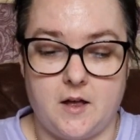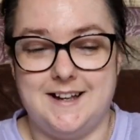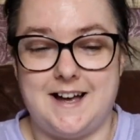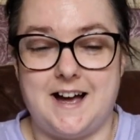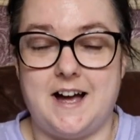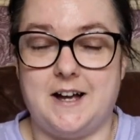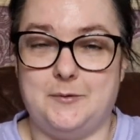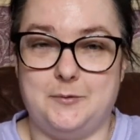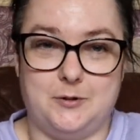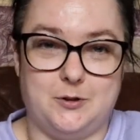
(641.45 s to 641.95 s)

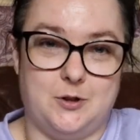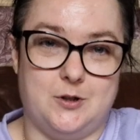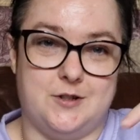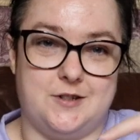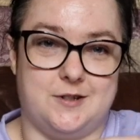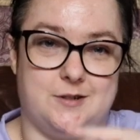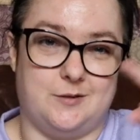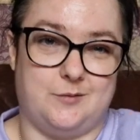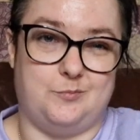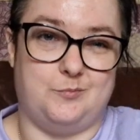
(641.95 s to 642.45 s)
I will
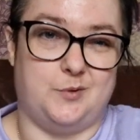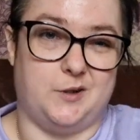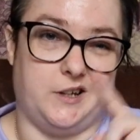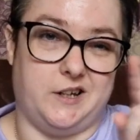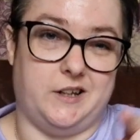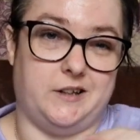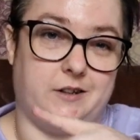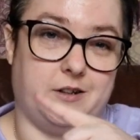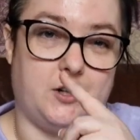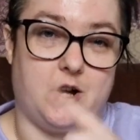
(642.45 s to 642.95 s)
also put it
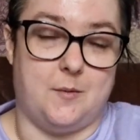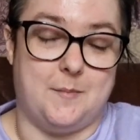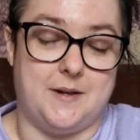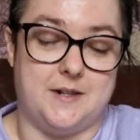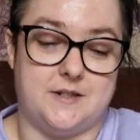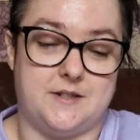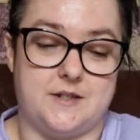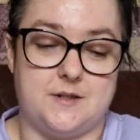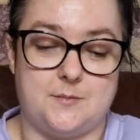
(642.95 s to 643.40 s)
in the comments as